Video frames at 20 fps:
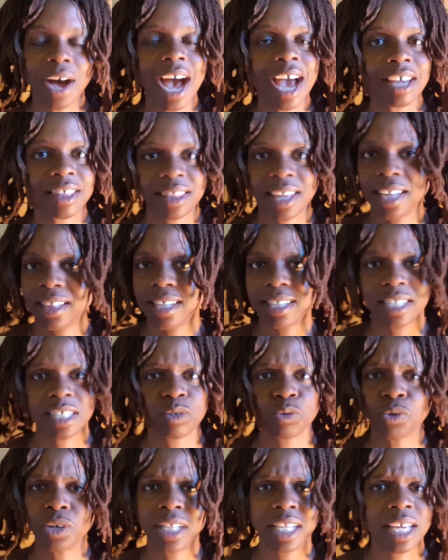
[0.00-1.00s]
I think this is
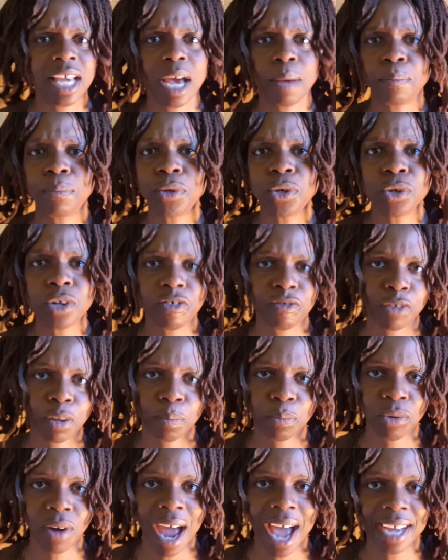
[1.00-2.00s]
really a beautiful
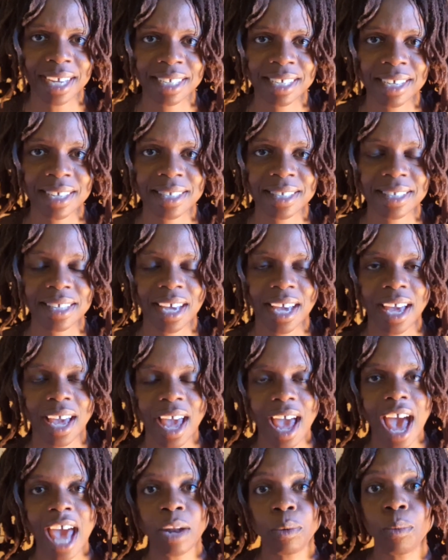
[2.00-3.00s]
practice
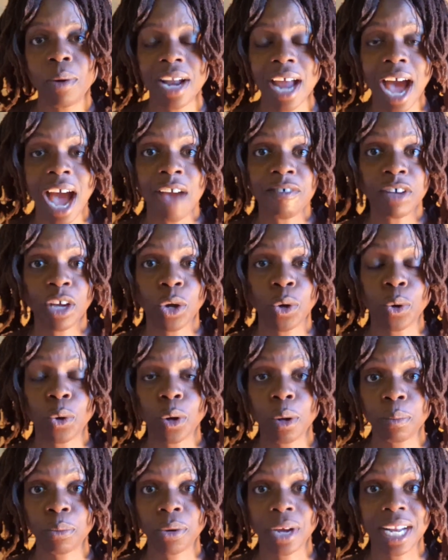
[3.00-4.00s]
and what I've
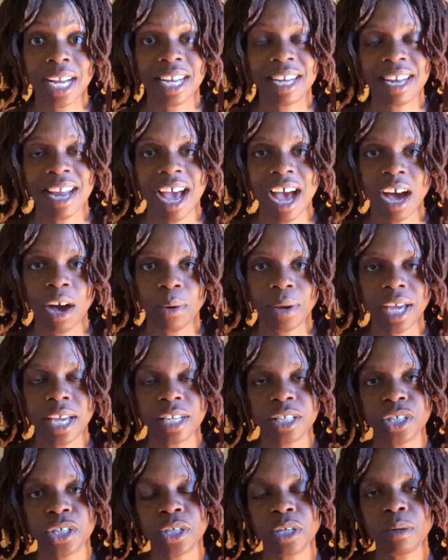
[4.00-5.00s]
incorporated now
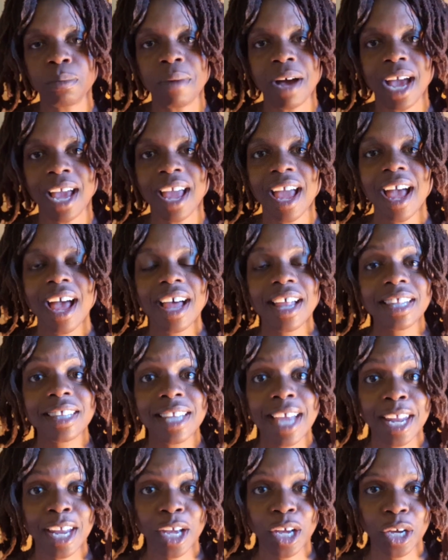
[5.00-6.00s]
into my
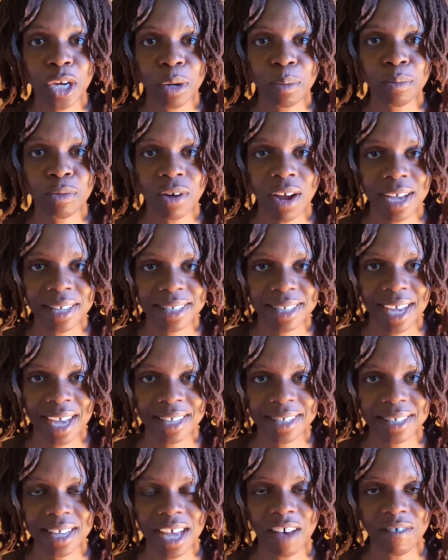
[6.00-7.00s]
letting go
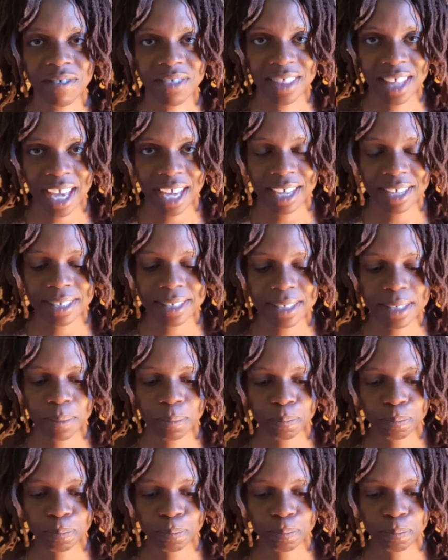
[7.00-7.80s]
process of things.